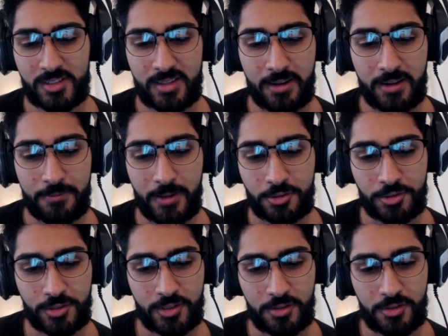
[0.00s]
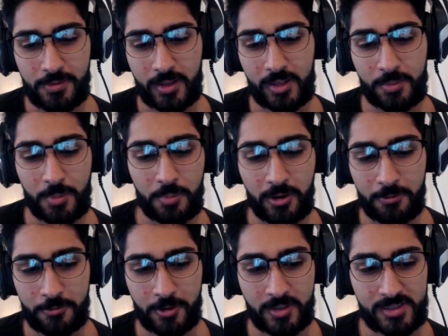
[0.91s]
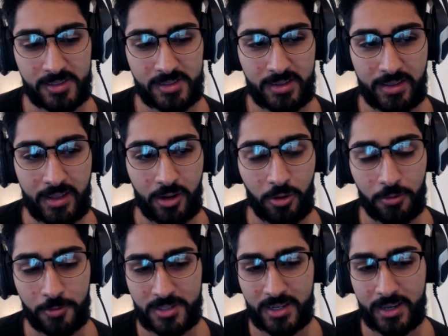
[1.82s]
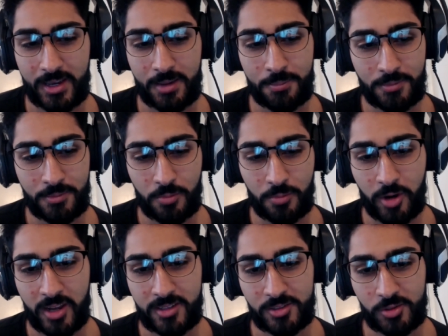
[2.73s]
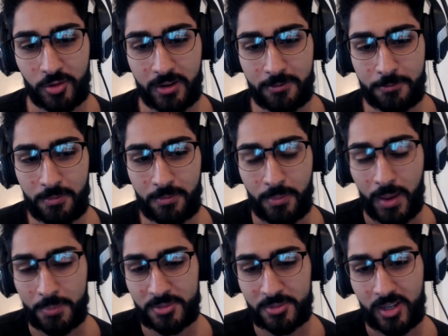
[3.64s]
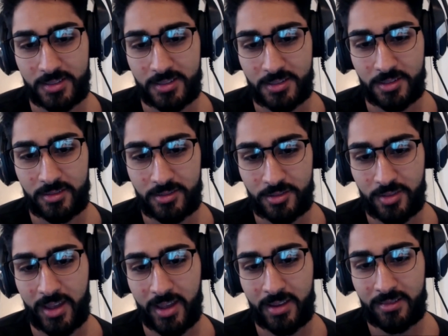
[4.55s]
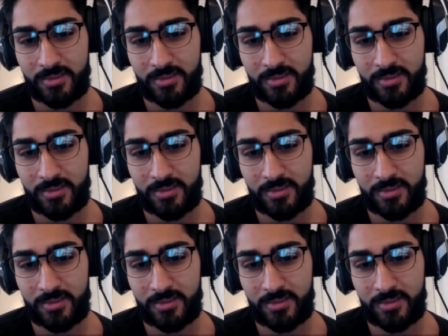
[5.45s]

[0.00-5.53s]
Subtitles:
and then eventually you develop a preference, and then over time your brain sort of maps onto that.